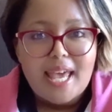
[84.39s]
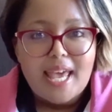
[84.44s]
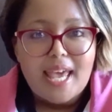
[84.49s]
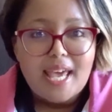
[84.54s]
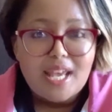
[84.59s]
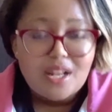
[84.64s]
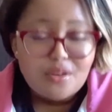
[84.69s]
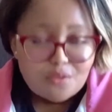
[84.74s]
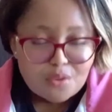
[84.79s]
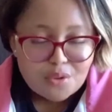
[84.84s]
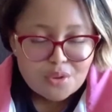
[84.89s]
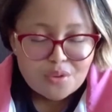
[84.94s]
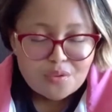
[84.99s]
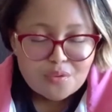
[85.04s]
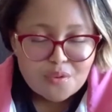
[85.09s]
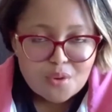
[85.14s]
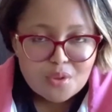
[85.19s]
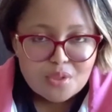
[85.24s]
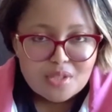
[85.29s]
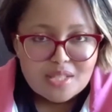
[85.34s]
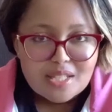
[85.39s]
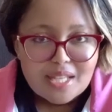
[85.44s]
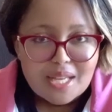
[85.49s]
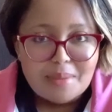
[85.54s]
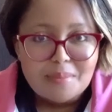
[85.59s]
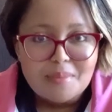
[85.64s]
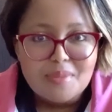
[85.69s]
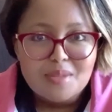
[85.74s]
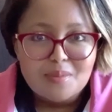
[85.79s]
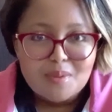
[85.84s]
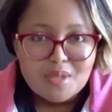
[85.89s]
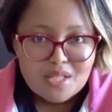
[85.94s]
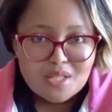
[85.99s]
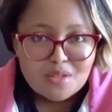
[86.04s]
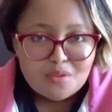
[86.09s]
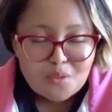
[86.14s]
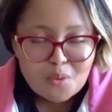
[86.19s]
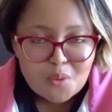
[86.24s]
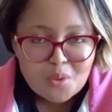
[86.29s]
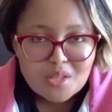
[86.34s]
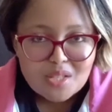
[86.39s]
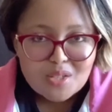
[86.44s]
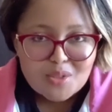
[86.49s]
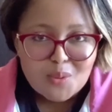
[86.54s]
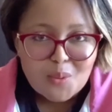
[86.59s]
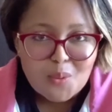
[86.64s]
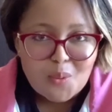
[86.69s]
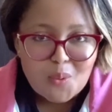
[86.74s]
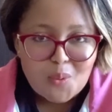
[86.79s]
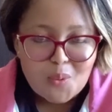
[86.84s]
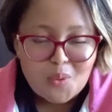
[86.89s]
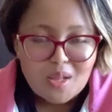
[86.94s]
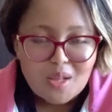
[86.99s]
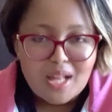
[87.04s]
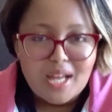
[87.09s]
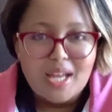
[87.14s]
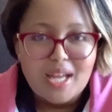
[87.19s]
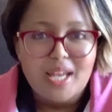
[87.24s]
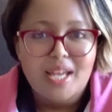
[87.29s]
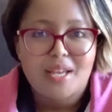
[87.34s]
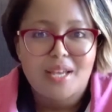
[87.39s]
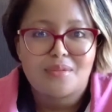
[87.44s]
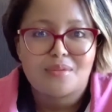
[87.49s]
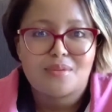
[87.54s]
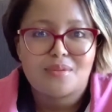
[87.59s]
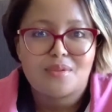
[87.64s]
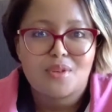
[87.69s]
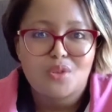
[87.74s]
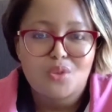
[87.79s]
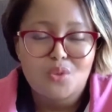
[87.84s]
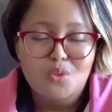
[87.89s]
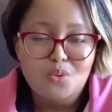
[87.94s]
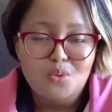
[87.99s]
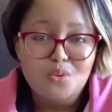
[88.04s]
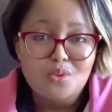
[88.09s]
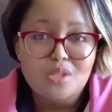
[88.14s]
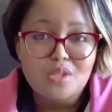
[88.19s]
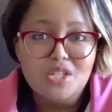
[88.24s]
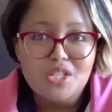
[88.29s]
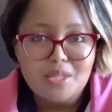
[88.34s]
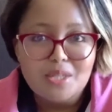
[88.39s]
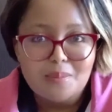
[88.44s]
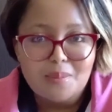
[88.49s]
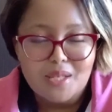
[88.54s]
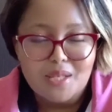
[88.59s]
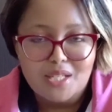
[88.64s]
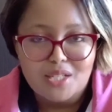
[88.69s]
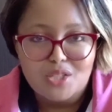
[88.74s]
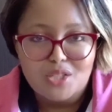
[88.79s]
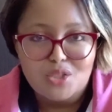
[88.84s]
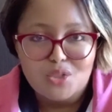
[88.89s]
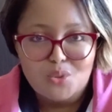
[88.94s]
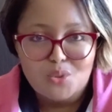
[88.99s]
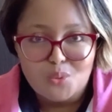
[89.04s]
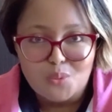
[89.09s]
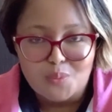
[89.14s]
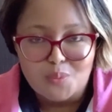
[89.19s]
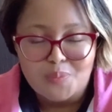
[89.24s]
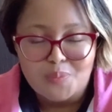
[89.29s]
And for the first time, especially for this haul, I have used Shipito.